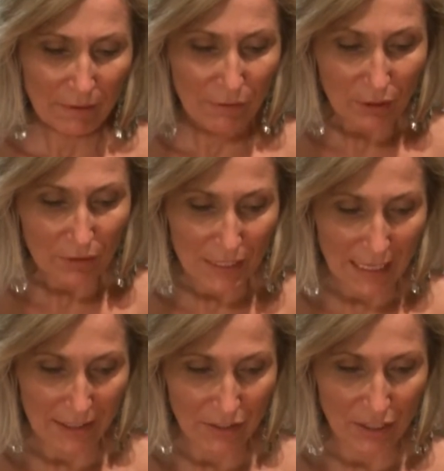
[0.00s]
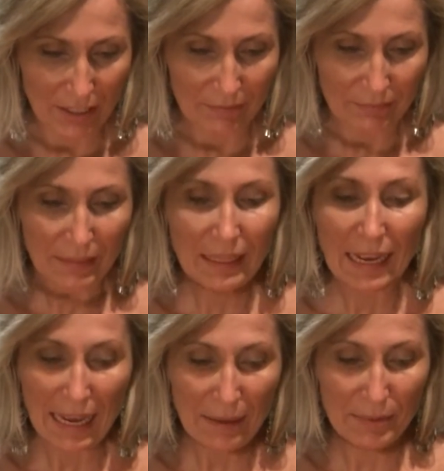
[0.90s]
full of texture,
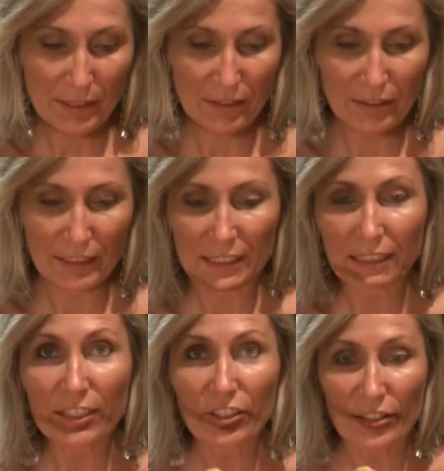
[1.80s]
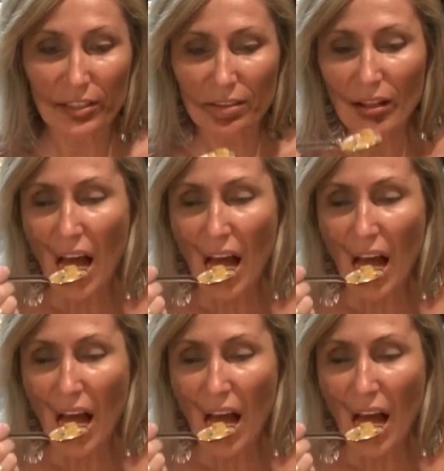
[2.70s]
absolutely delicious.